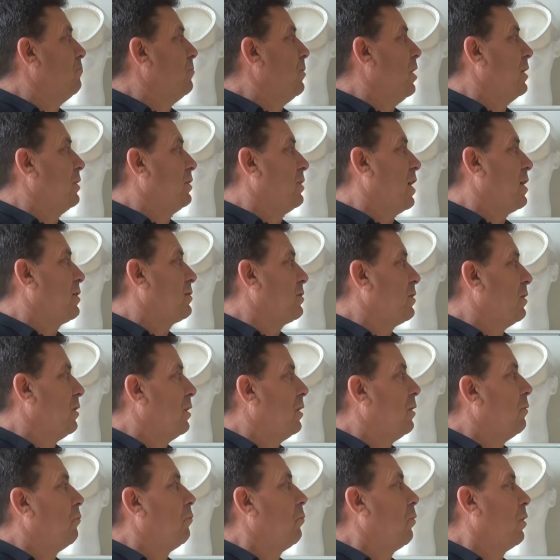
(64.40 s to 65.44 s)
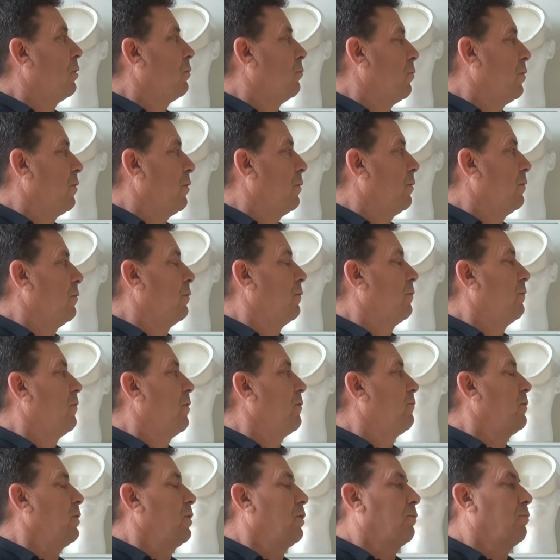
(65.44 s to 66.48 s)
they tested it, worked with it in
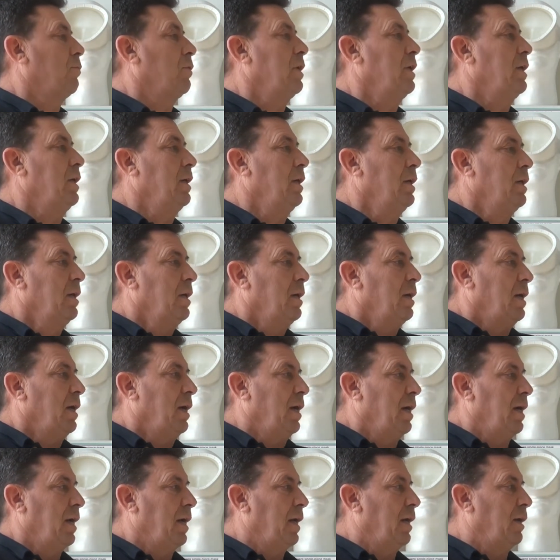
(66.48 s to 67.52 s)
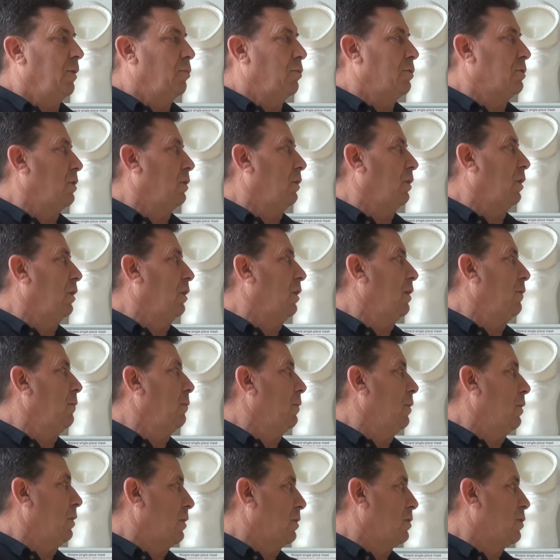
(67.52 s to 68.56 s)
53, and it was a little
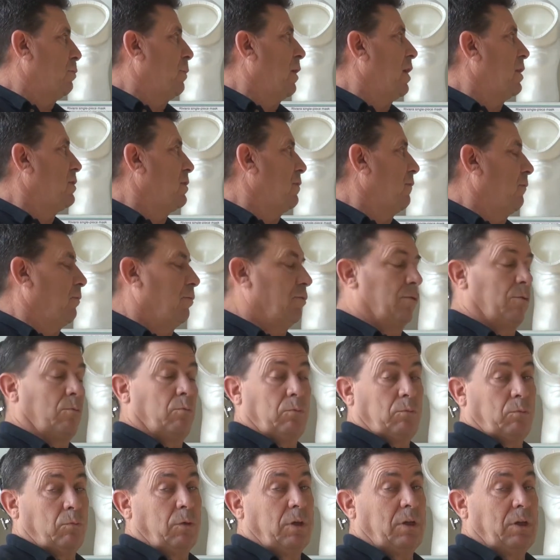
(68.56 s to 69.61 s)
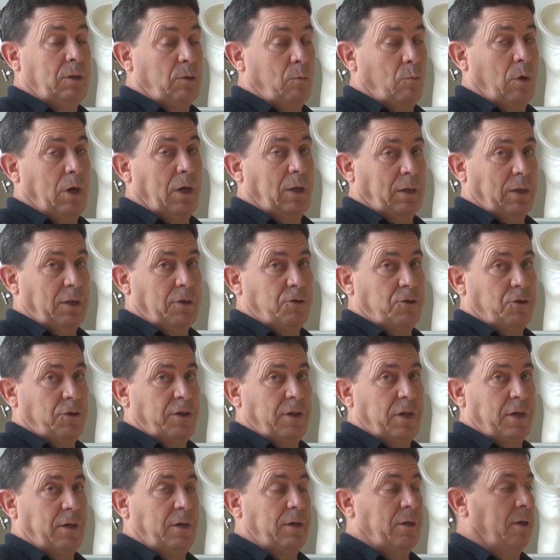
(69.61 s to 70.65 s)
bit expensive. It was really well
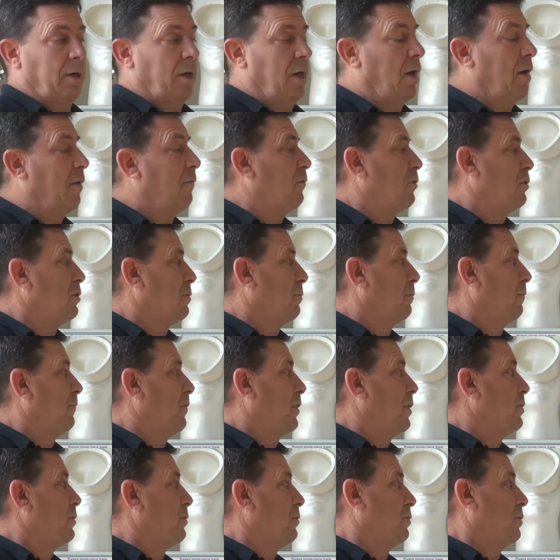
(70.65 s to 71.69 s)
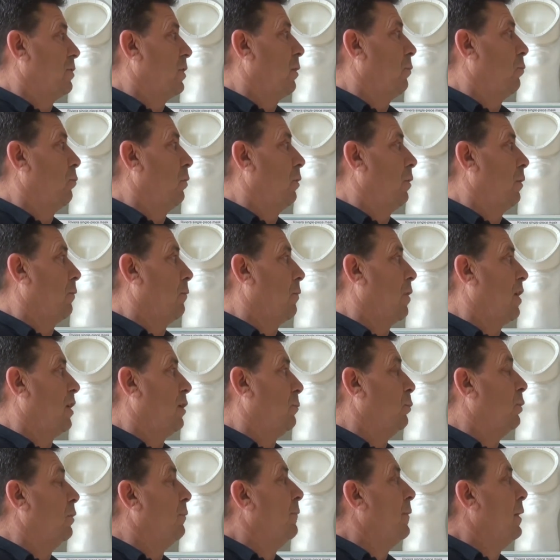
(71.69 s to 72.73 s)
engineered and offers some features that were
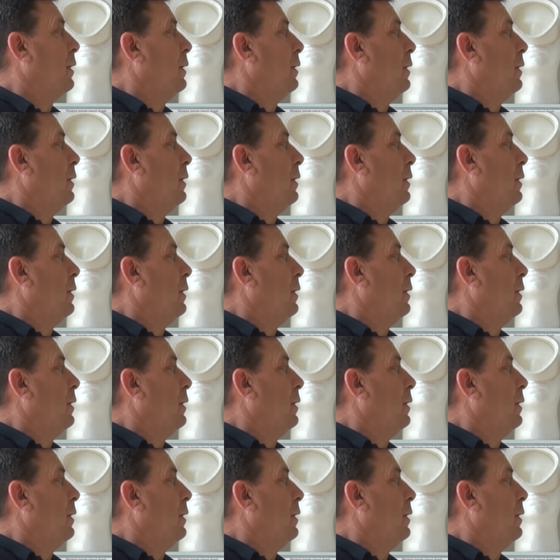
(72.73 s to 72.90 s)
incredible.